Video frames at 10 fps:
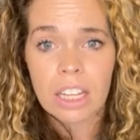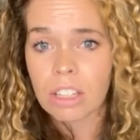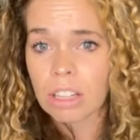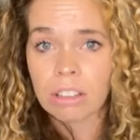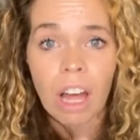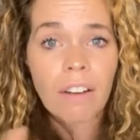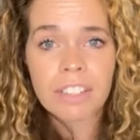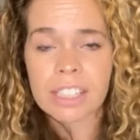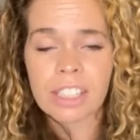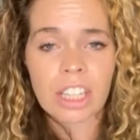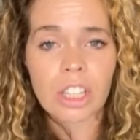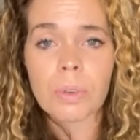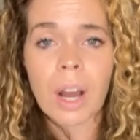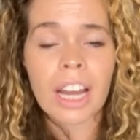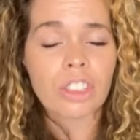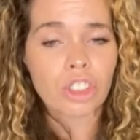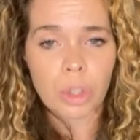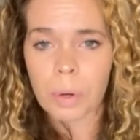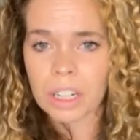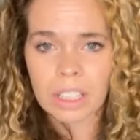love to see you guys
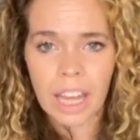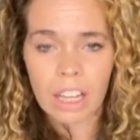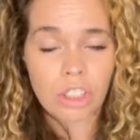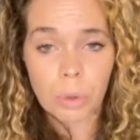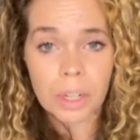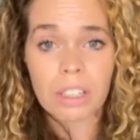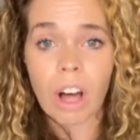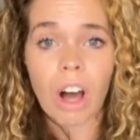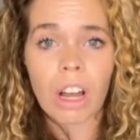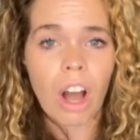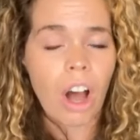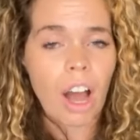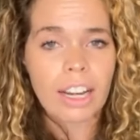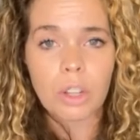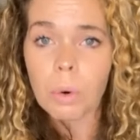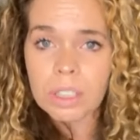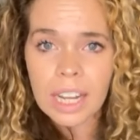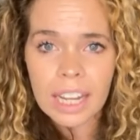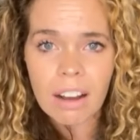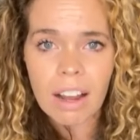join along on your
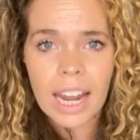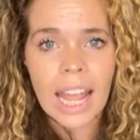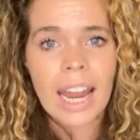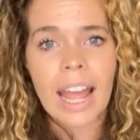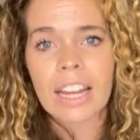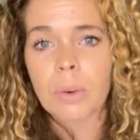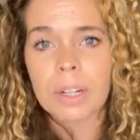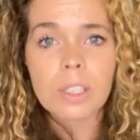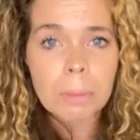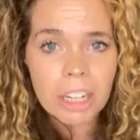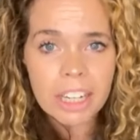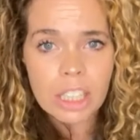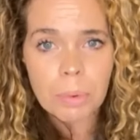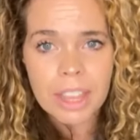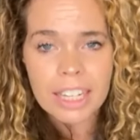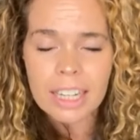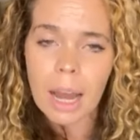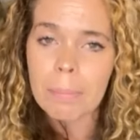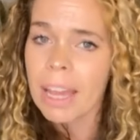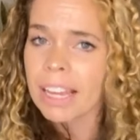take on it and your experience with that
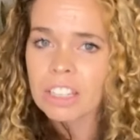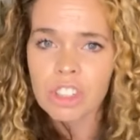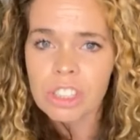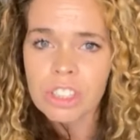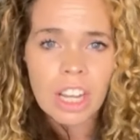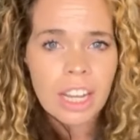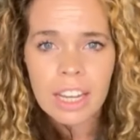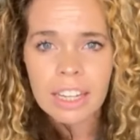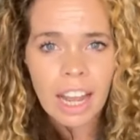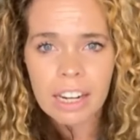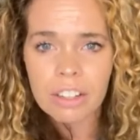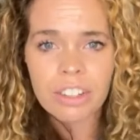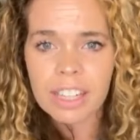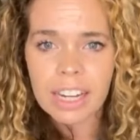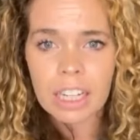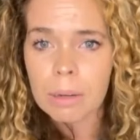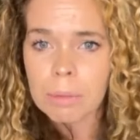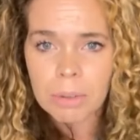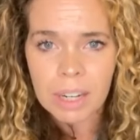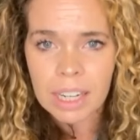topic, and just kind of create a
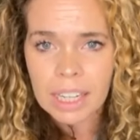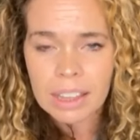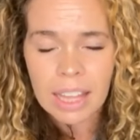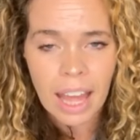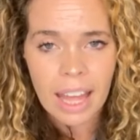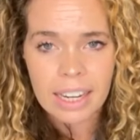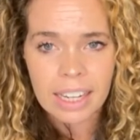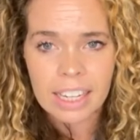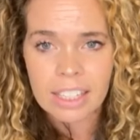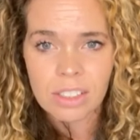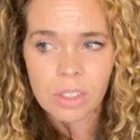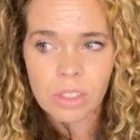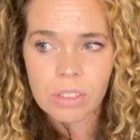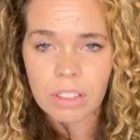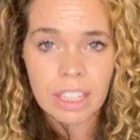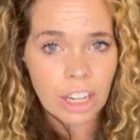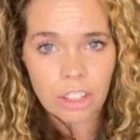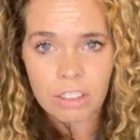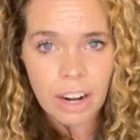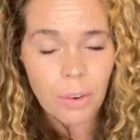community that is geared
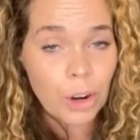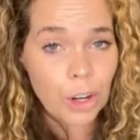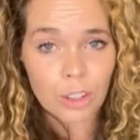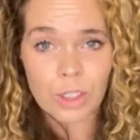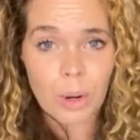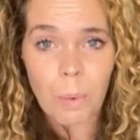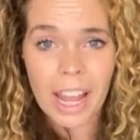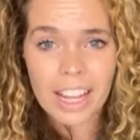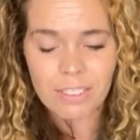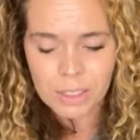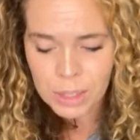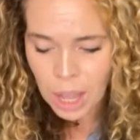around curls and waves.